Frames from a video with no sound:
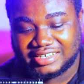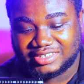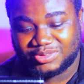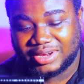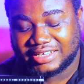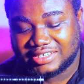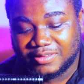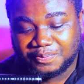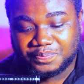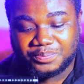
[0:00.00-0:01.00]
this, right?
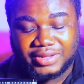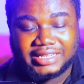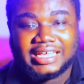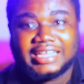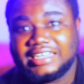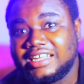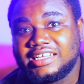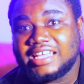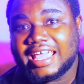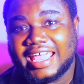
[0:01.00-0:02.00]
But then
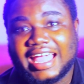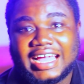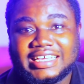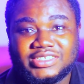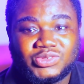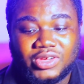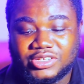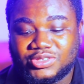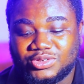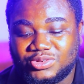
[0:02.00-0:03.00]
AI is
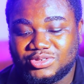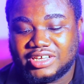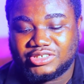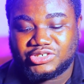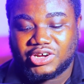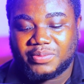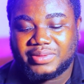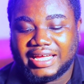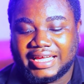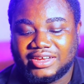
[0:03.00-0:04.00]
going to do the job
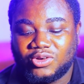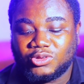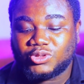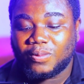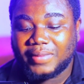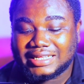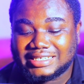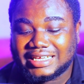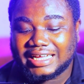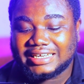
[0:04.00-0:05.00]
and
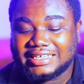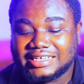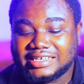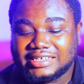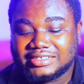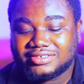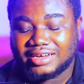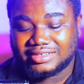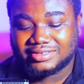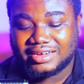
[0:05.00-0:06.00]
automatically
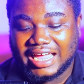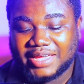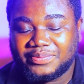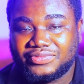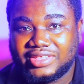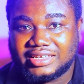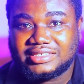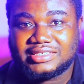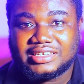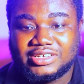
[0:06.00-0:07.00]
transcribe
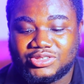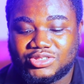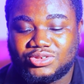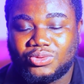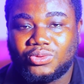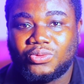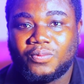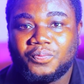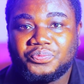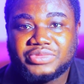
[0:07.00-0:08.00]
this into
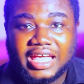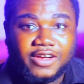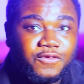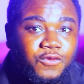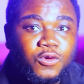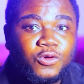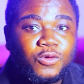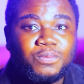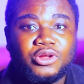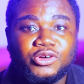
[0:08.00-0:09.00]
a
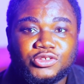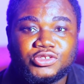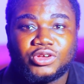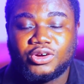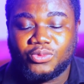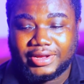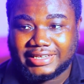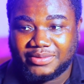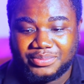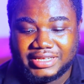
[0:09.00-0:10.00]
full-blown song with
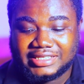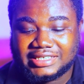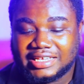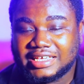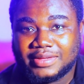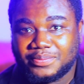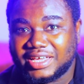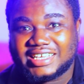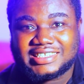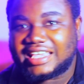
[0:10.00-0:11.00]
a beat
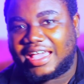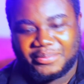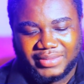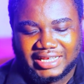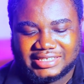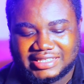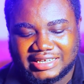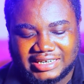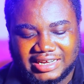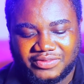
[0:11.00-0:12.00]
mixed and
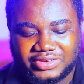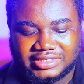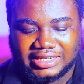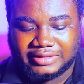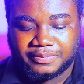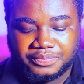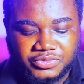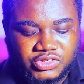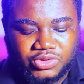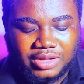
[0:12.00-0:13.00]
mastered and everything.
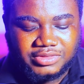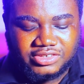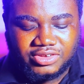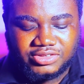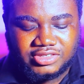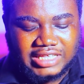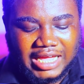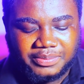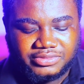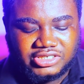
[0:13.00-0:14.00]
So I'm just going to
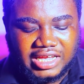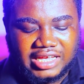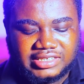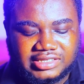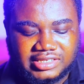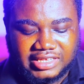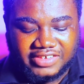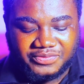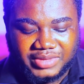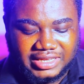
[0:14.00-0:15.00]
type, just
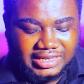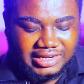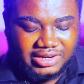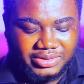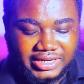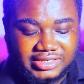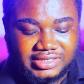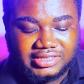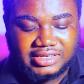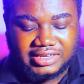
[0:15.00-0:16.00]
give me the
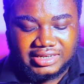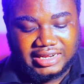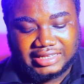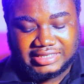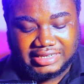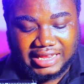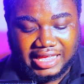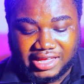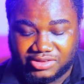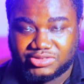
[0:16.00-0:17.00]
lyrics, nothing
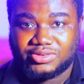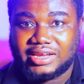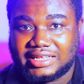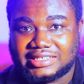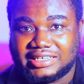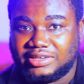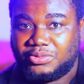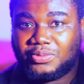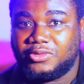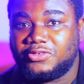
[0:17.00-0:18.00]
else, so that it
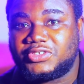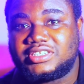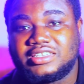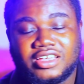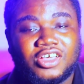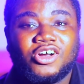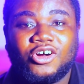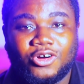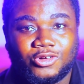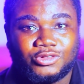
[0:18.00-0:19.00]
removes
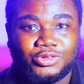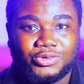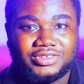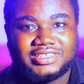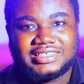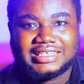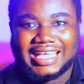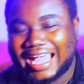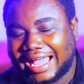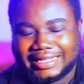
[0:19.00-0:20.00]
all those
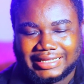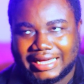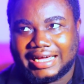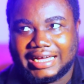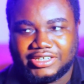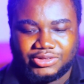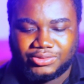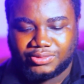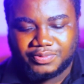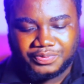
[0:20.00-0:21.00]
other,